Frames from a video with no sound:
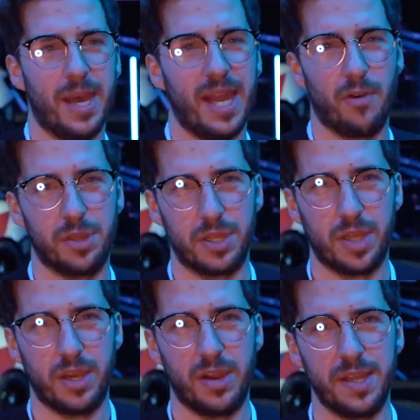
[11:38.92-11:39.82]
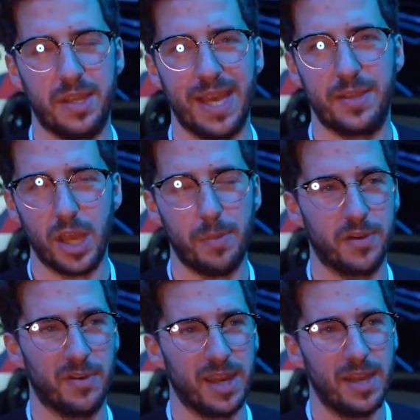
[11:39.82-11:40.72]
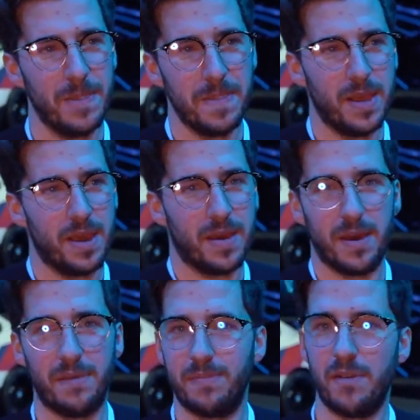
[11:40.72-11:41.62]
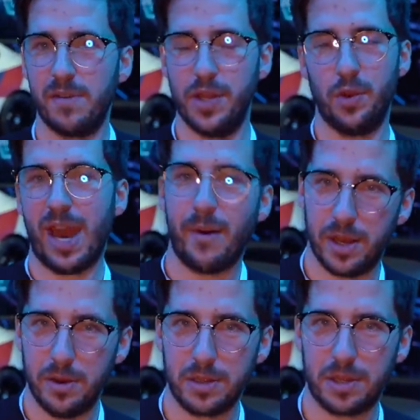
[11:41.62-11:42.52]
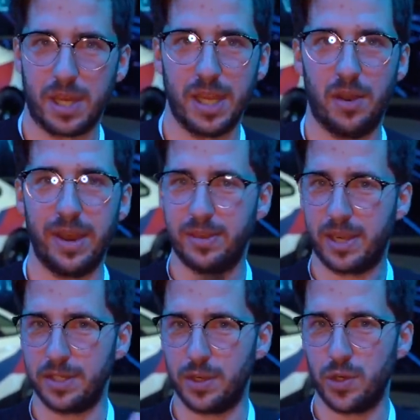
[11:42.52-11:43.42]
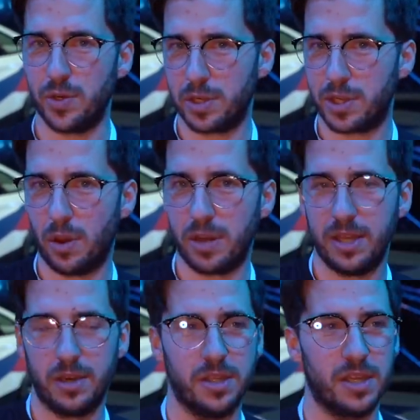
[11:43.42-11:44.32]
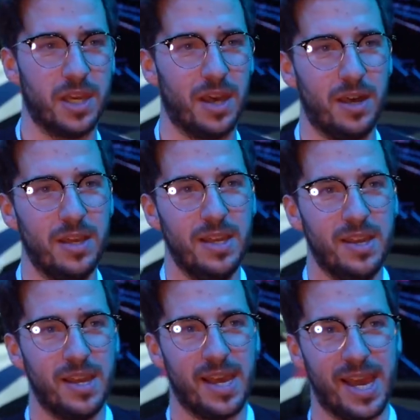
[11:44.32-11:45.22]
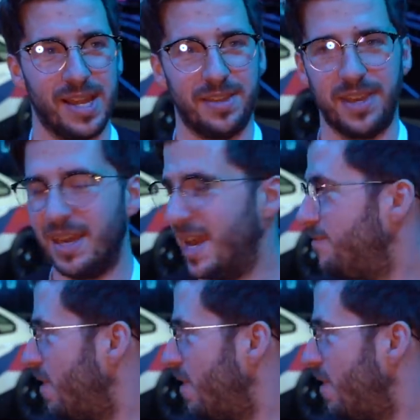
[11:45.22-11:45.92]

bit later on this year in the, at the Nürburgring. I really enjoy how it looks. I kind of like the kind of shorter, stocky look of the car, and uh, in